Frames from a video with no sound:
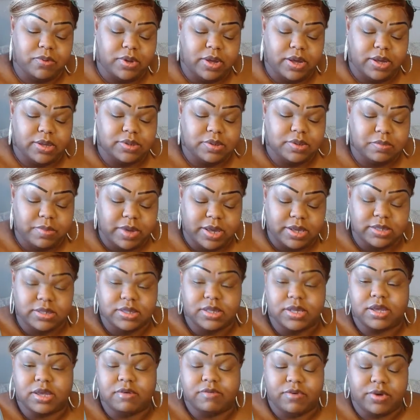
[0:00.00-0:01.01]
Yeah, somebody's
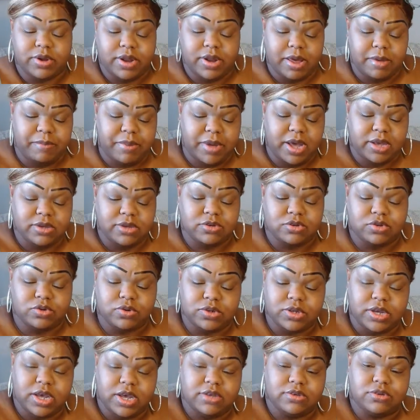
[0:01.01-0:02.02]
looking for that page of
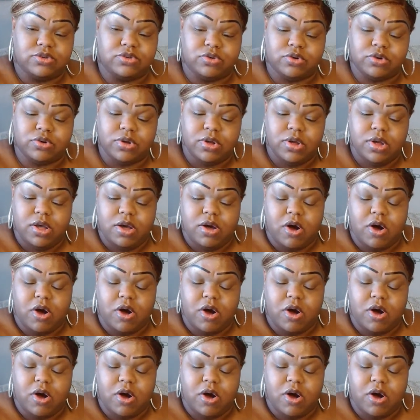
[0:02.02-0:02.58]
Swords, ace of Swords.